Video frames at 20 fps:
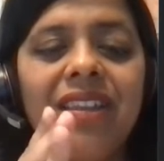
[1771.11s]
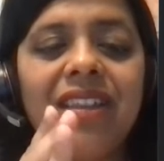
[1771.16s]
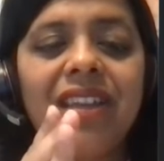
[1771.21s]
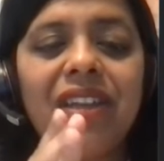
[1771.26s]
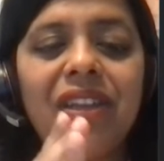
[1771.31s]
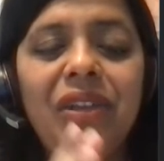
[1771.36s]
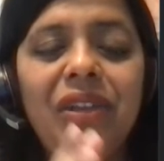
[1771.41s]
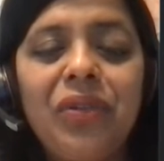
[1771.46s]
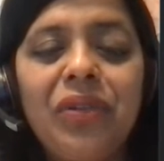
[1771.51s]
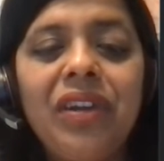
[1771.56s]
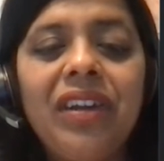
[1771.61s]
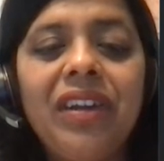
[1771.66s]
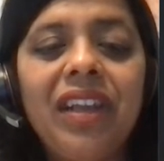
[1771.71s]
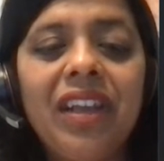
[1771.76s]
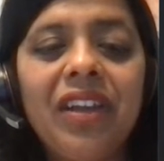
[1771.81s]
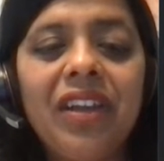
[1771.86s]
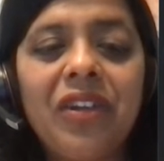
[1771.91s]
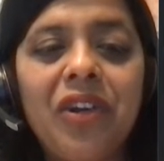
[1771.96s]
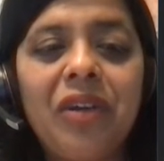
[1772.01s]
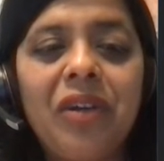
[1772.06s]
the unit
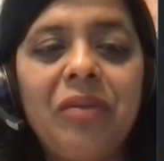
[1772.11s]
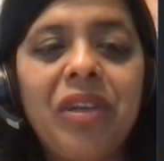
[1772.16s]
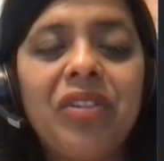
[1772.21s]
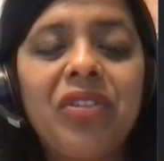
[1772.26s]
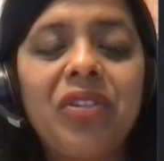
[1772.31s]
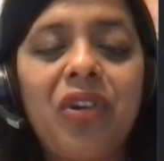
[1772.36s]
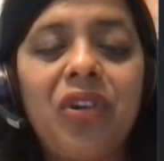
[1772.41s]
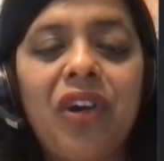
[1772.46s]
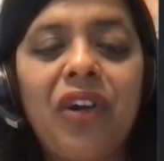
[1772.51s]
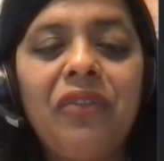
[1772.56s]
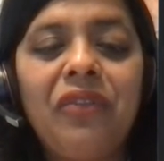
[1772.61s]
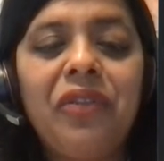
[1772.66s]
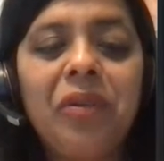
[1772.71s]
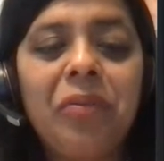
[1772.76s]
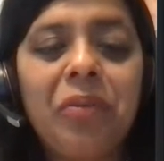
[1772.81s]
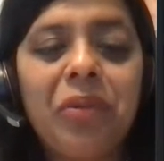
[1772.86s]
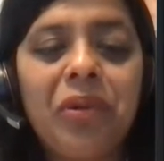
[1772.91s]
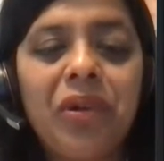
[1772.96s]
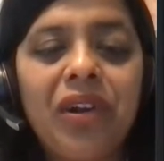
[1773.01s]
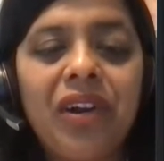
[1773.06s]
economics of
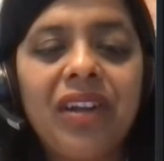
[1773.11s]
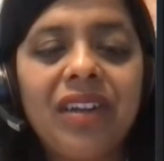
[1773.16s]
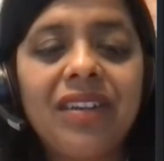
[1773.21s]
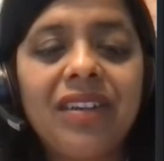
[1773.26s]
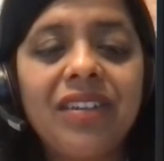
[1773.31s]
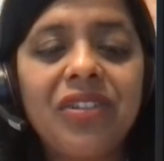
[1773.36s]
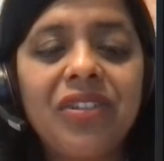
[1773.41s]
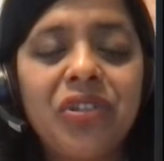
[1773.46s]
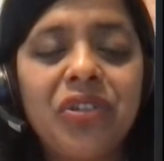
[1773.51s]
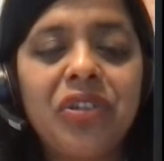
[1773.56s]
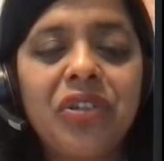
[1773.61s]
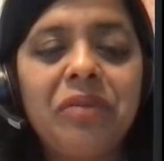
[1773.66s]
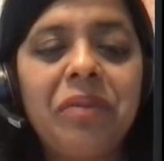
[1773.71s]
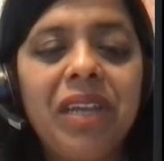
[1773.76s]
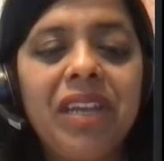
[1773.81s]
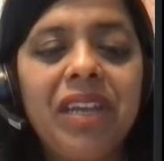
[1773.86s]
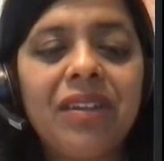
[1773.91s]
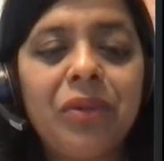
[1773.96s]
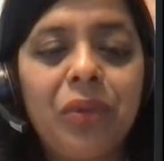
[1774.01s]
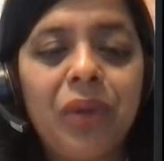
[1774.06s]
your product should
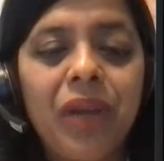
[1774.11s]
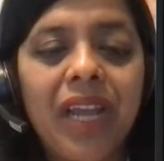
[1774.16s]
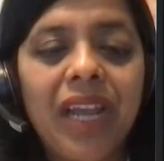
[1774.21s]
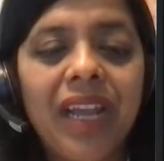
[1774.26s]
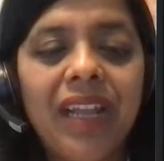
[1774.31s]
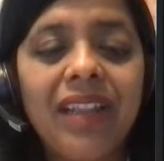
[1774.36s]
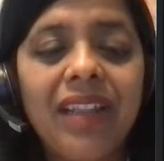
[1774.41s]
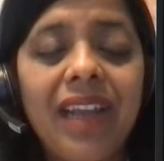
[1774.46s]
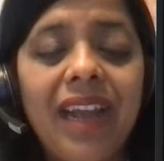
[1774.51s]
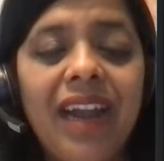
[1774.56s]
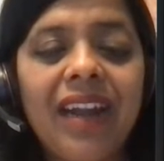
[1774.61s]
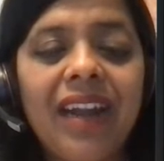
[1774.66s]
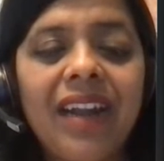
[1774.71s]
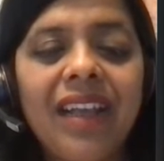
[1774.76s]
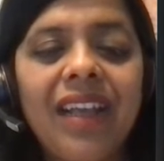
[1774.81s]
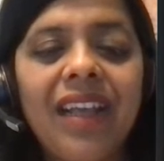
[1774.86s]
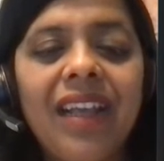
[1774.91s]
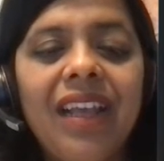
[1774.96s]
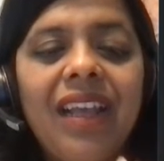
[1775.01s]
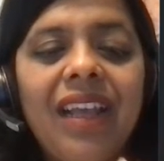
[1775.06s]
be in a way that